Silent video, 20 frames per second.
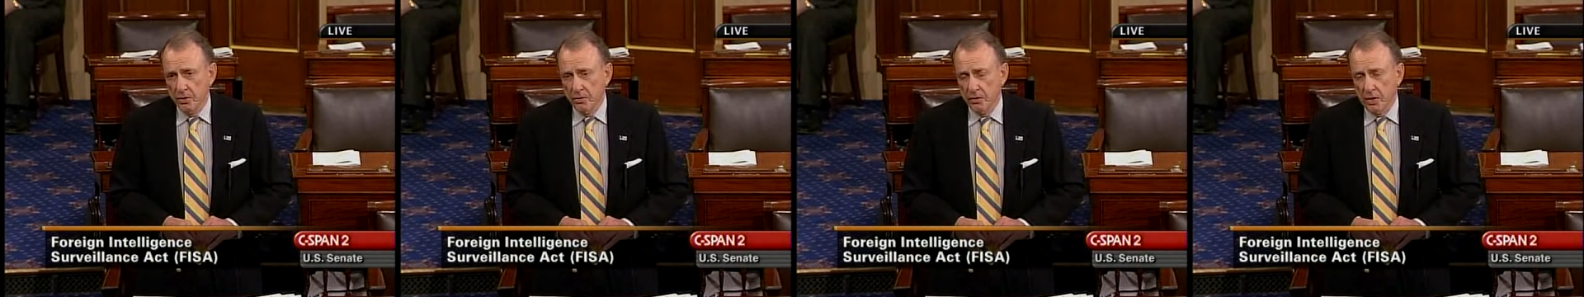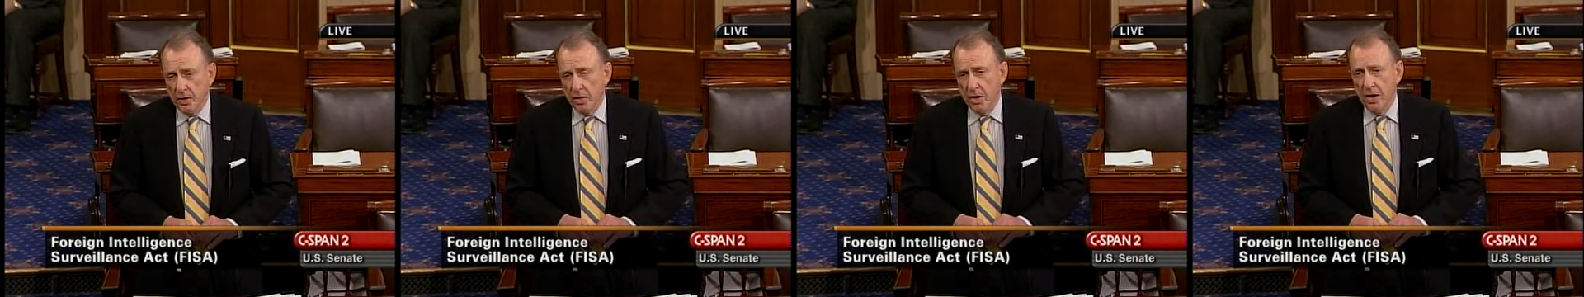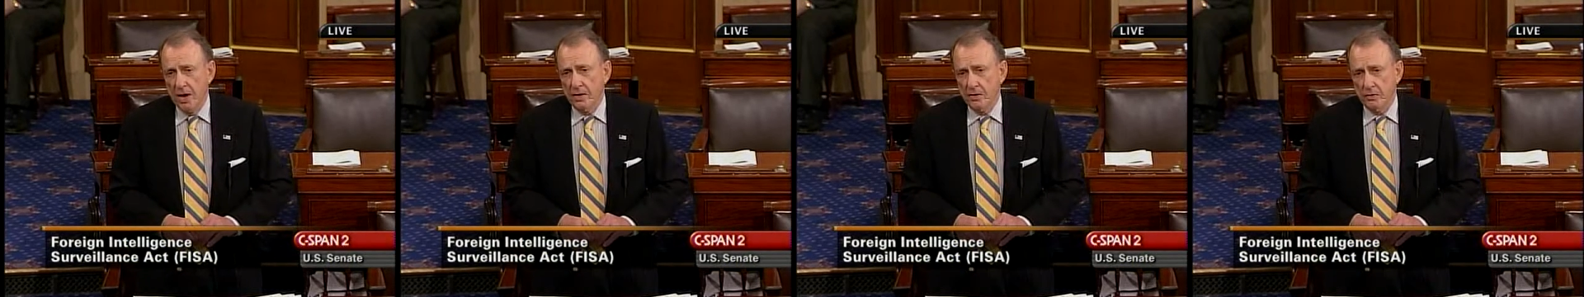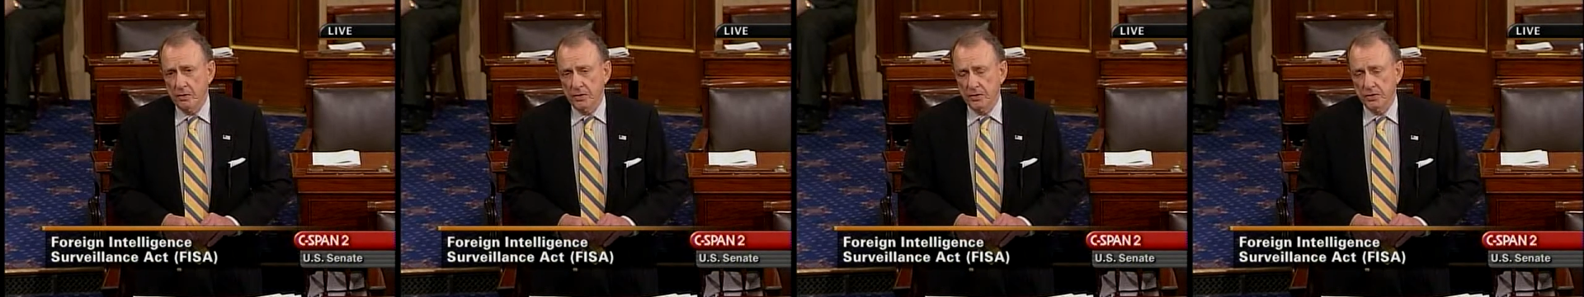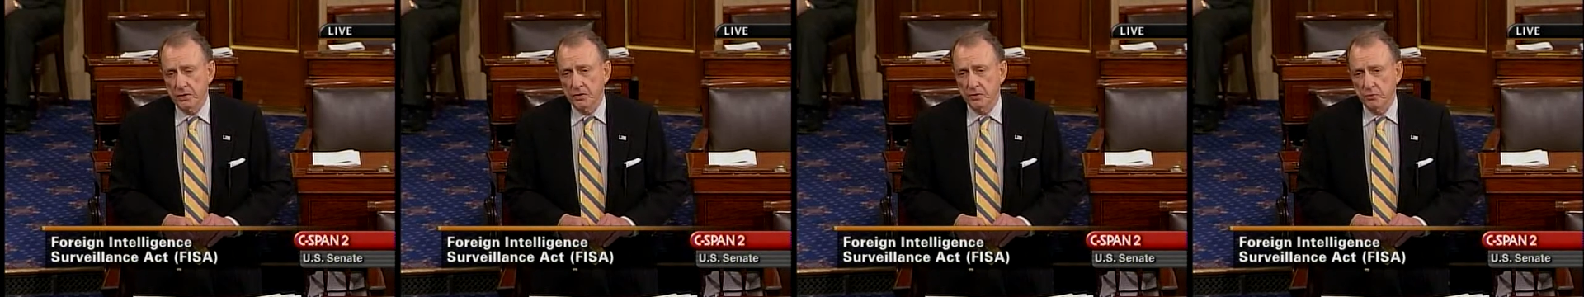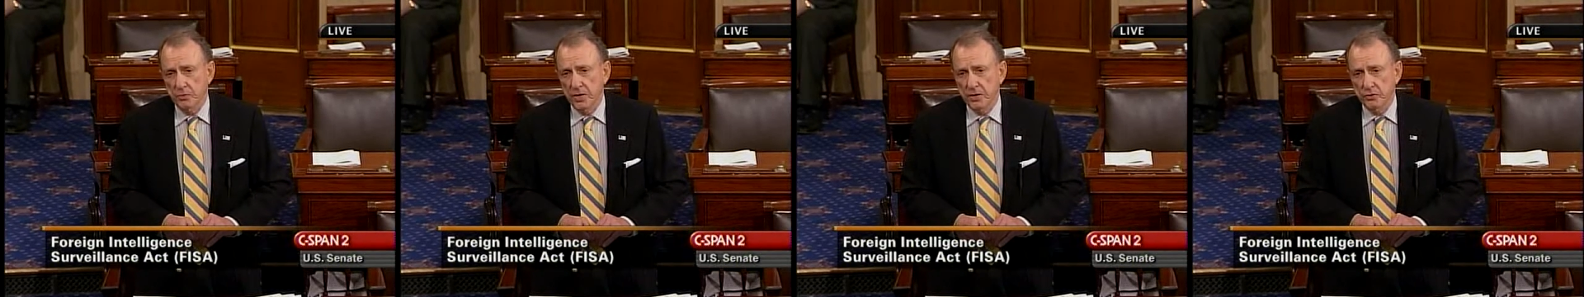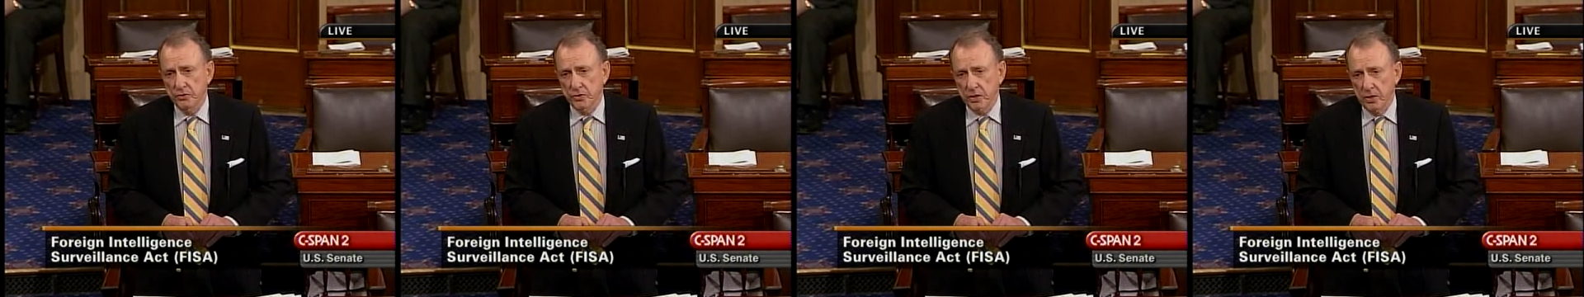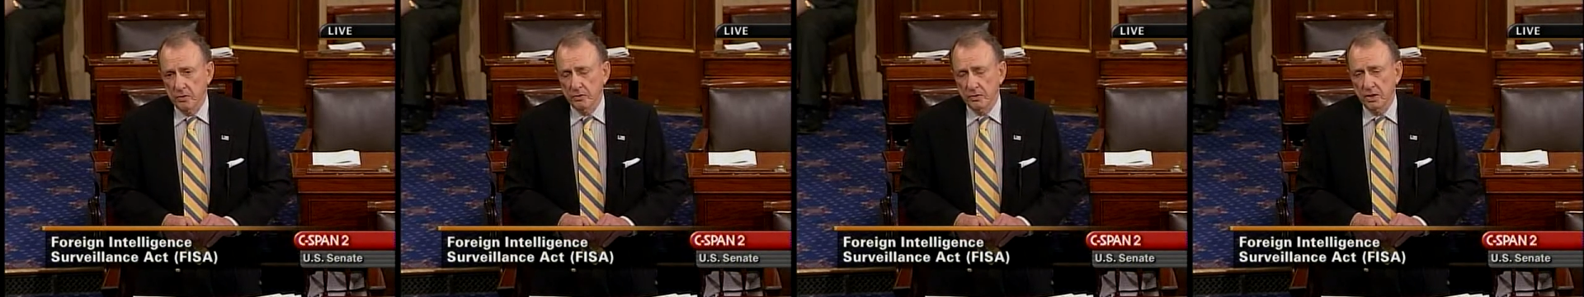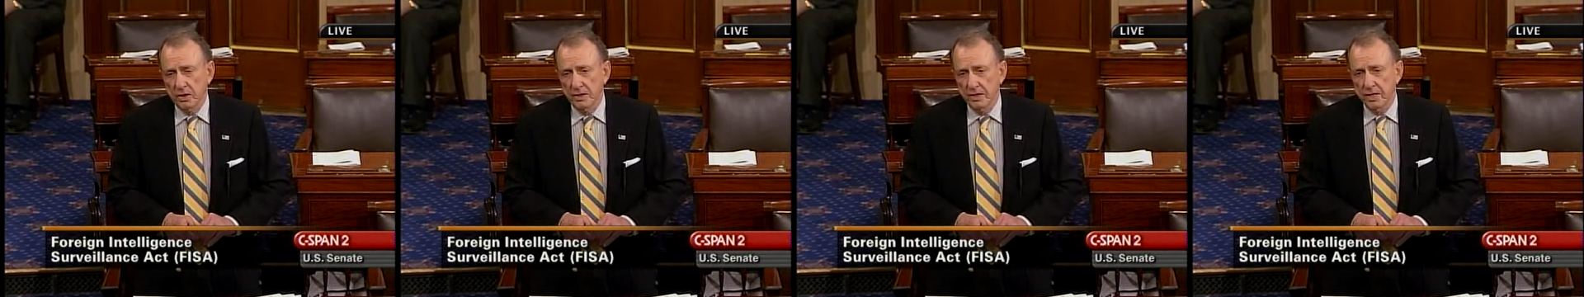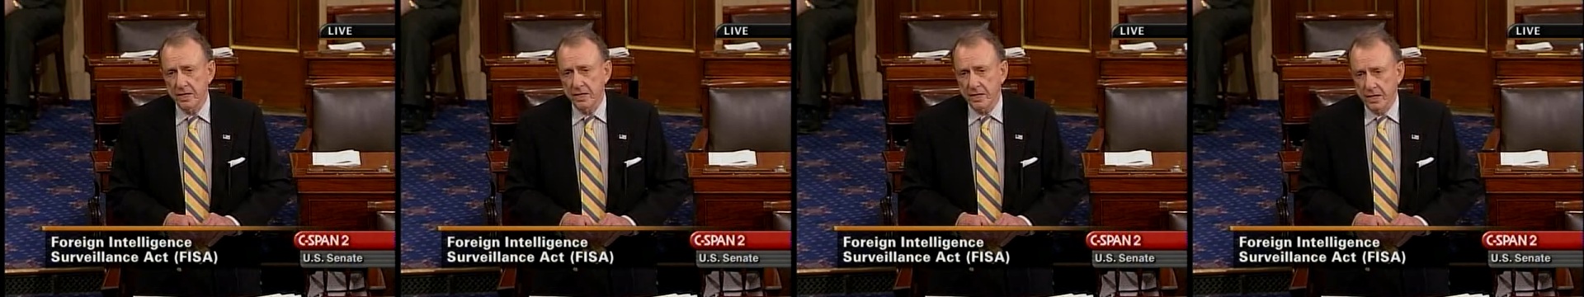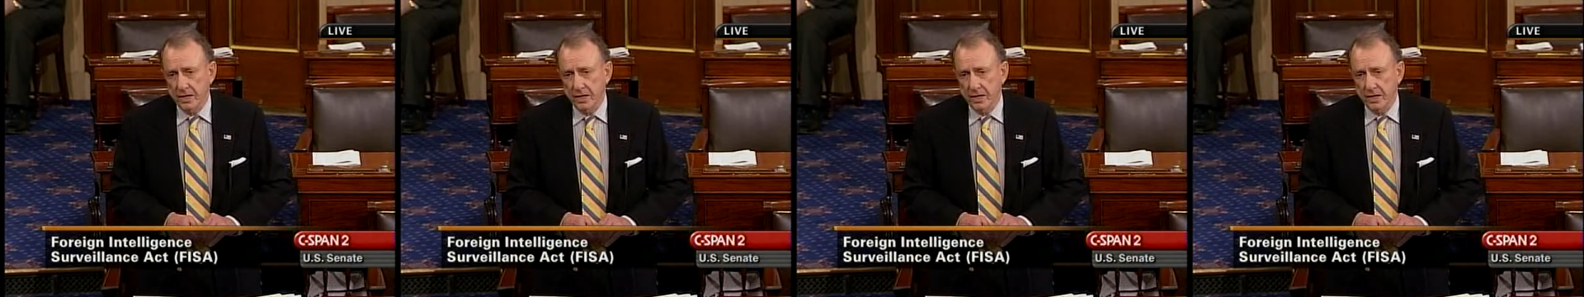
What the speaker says: the Congress has been totally